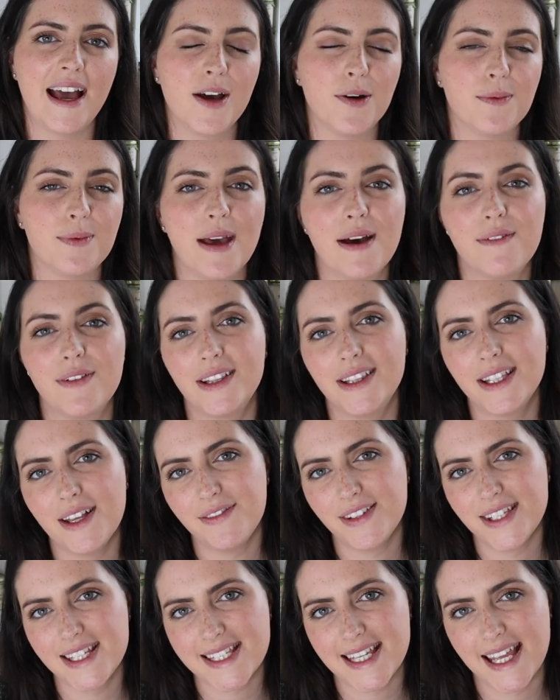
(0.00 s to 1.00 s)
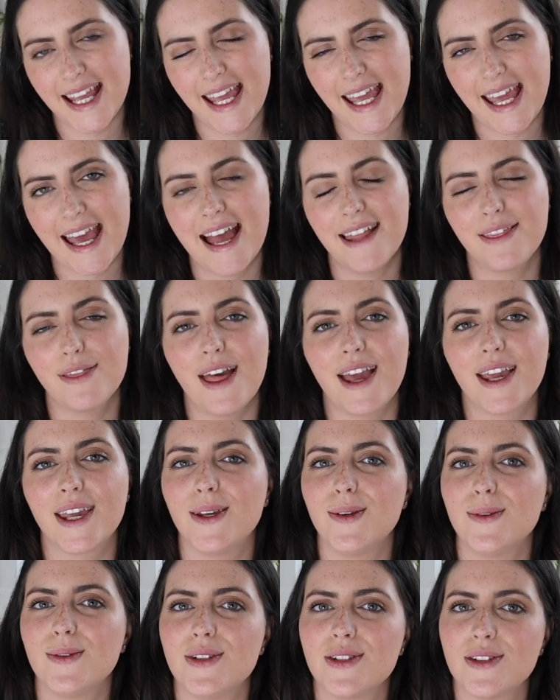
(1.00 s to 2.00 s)
I hope you have a lovely day and thank
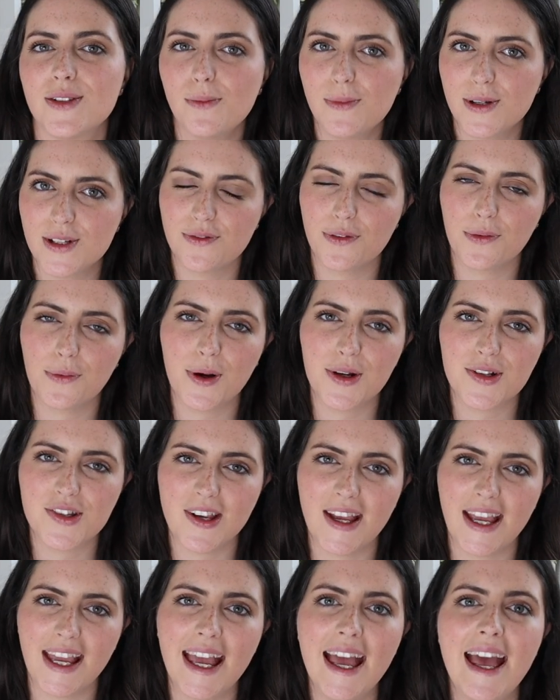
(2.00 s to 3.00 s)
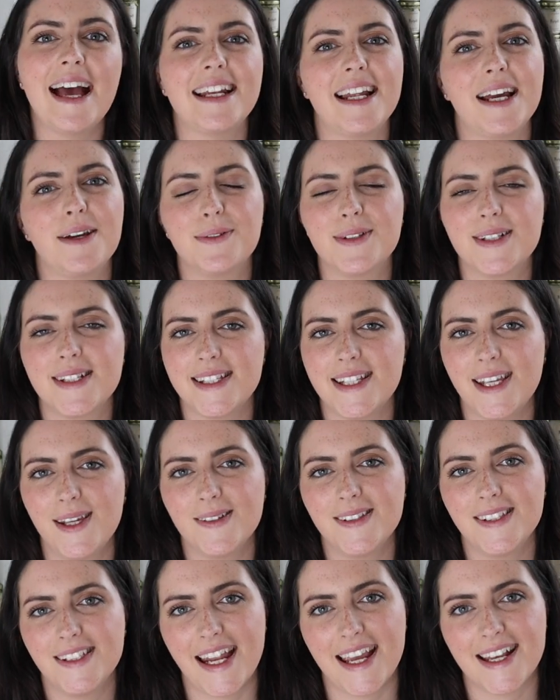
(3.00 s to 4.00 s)
you so much for watching and I will see
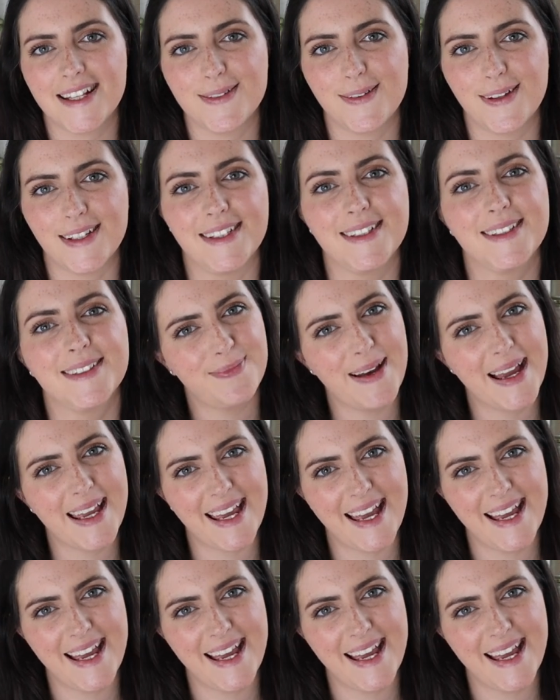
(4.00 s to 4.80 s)
you in the next one. Bye